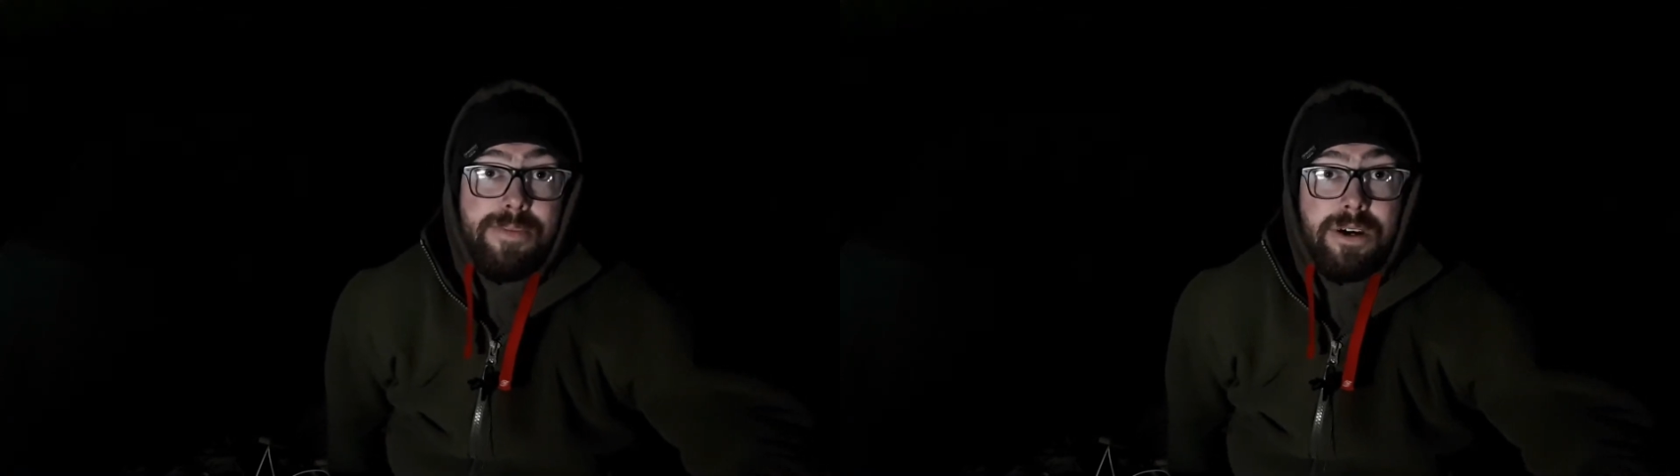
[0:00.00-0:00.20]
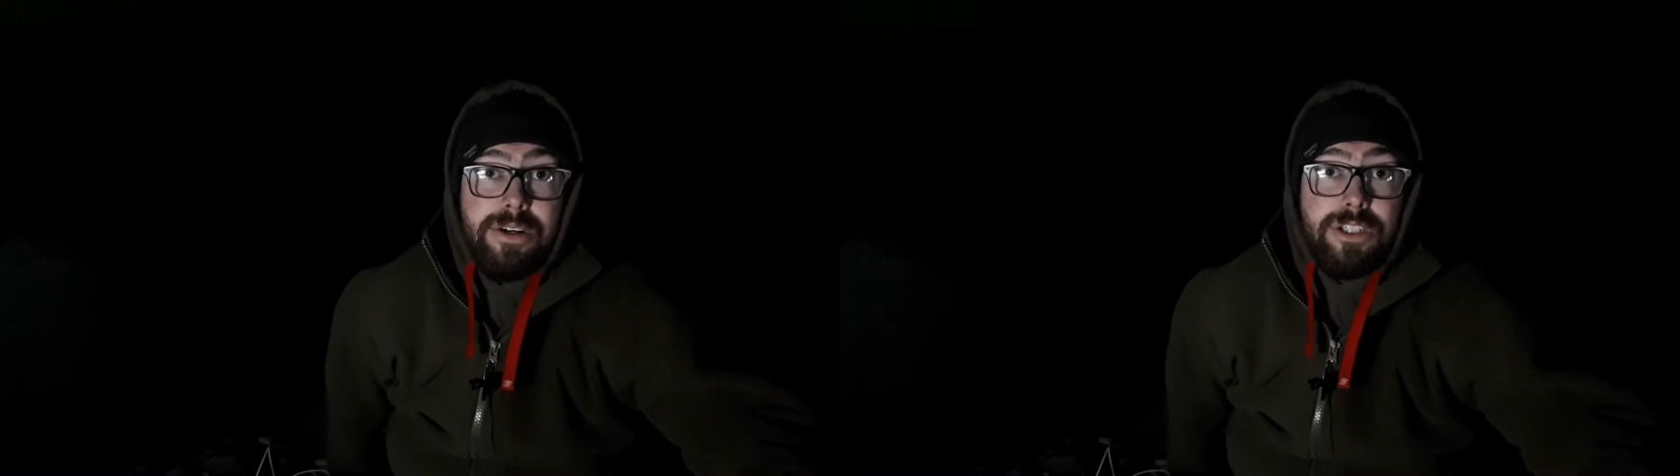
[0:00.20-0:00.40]

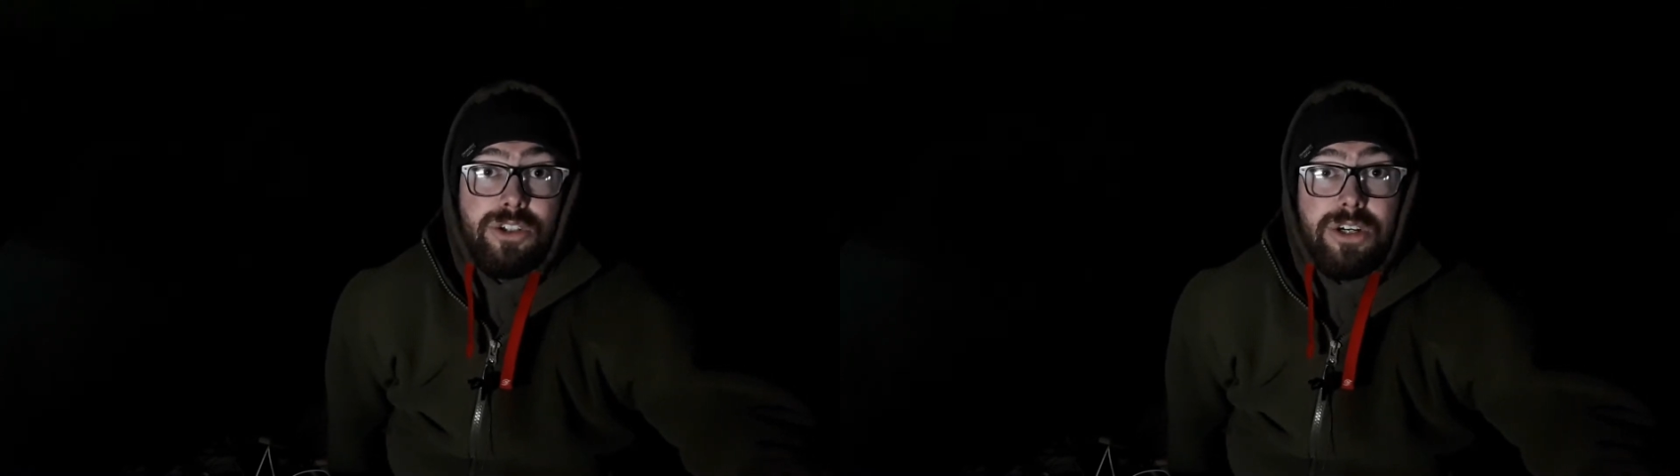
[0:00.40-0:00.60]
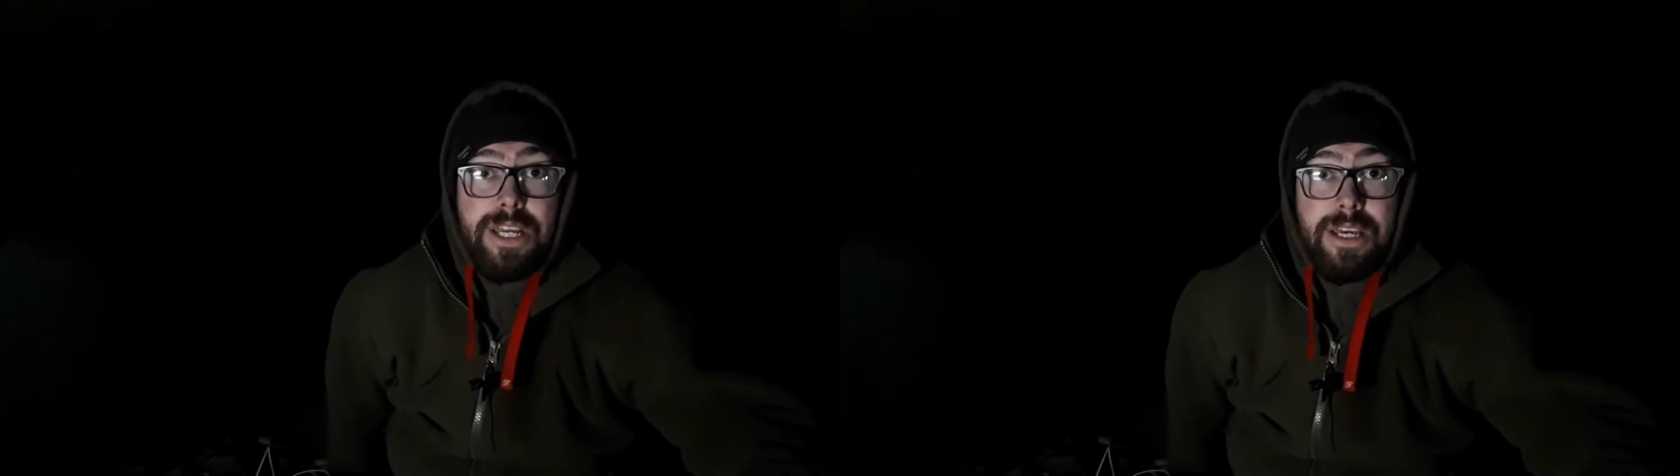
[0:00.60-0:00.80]
behind a
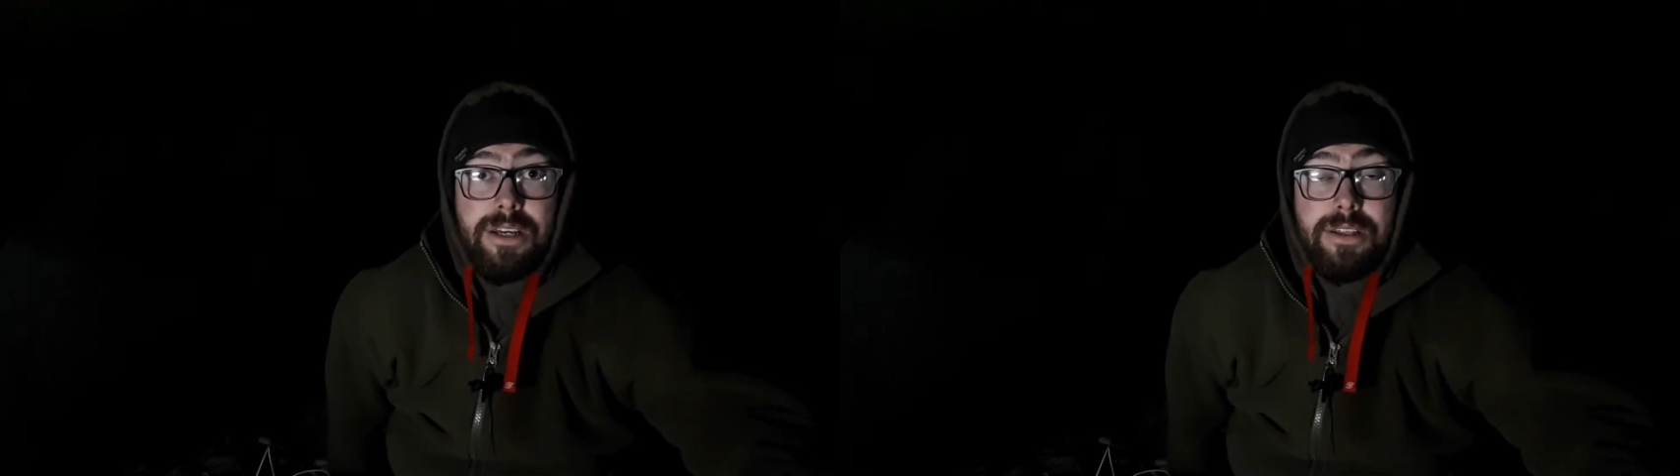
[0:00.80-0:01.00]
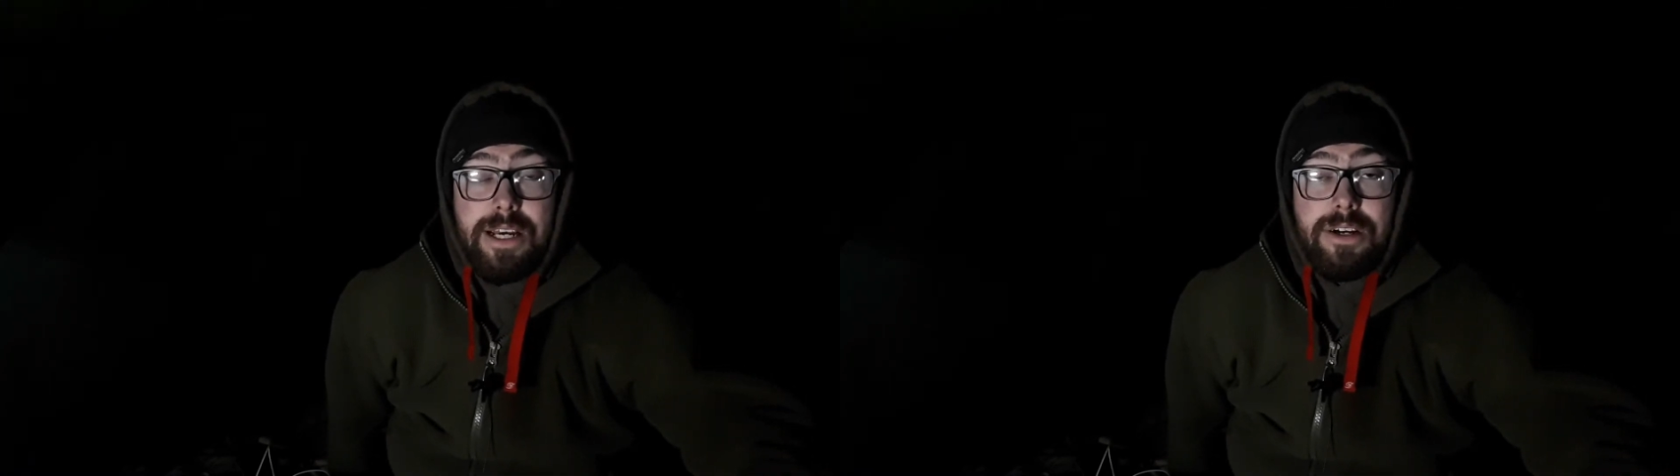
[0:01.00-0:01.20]
tree,
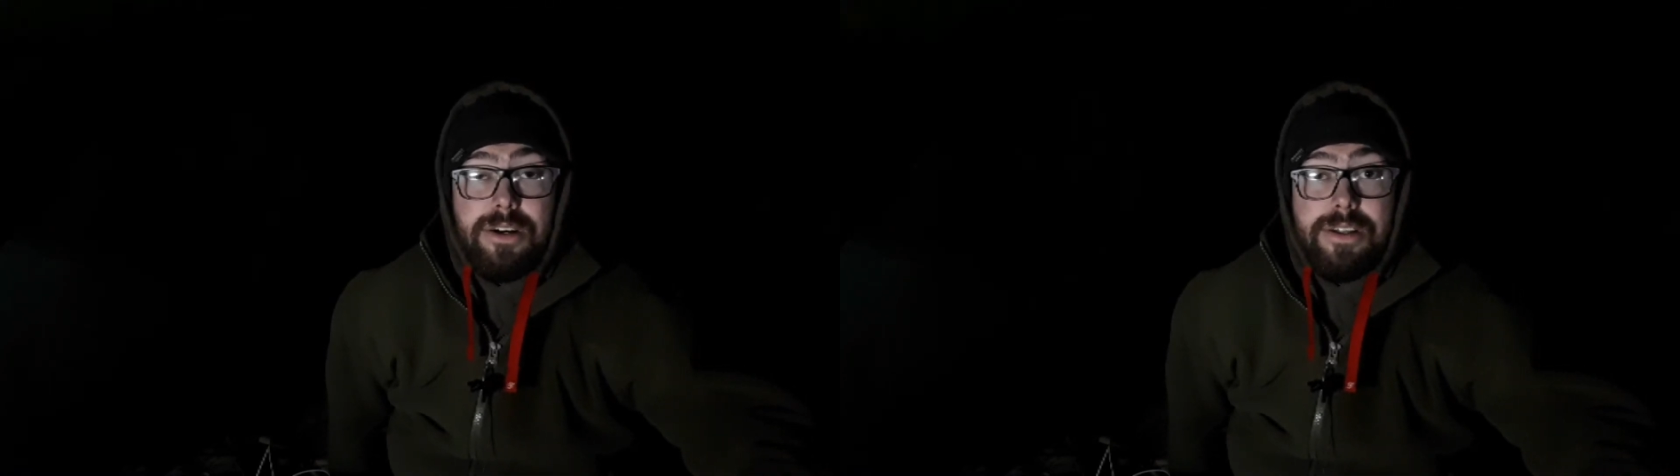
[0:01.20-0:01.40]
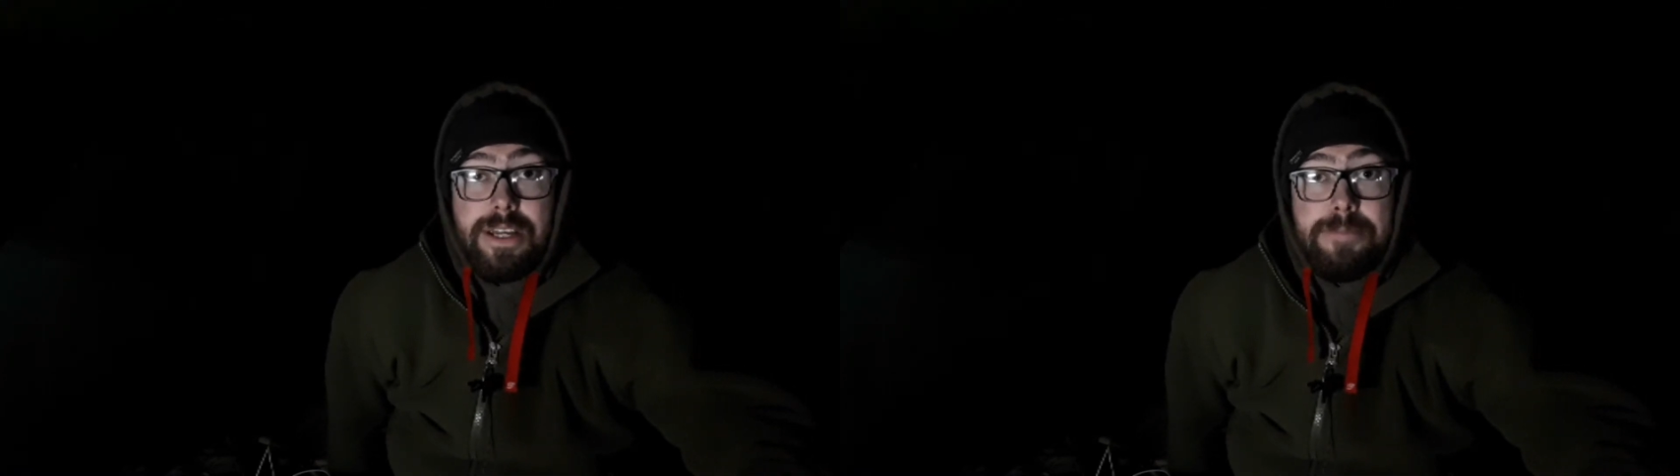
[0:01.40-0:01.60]
that
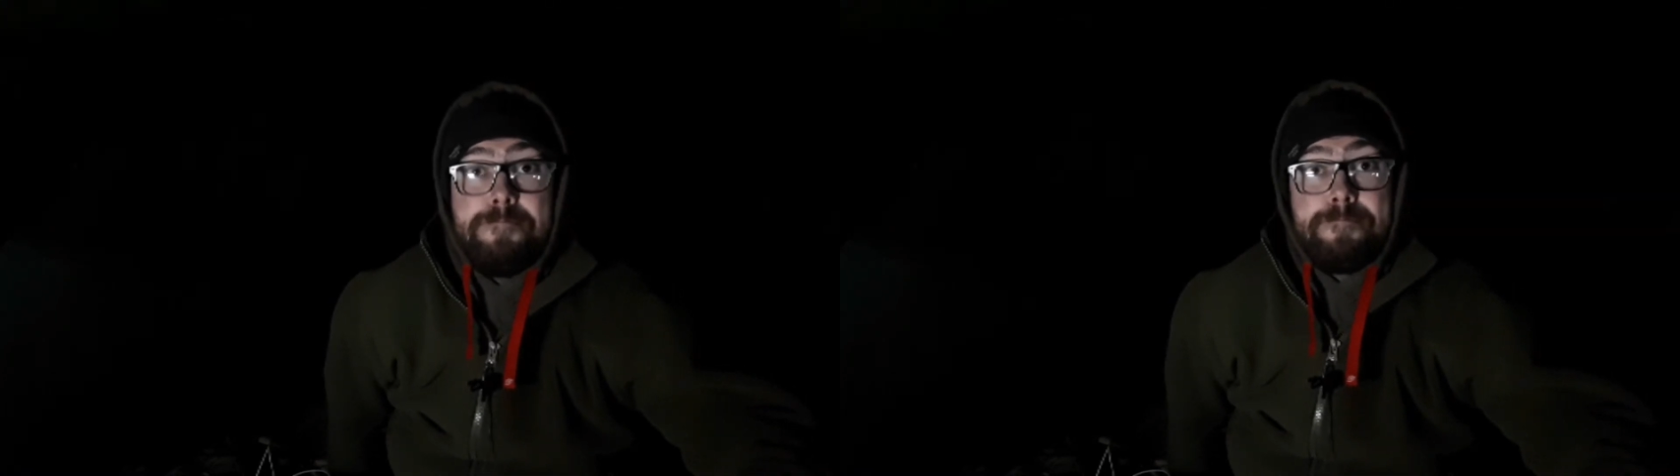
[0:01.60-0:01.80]
kind of thing.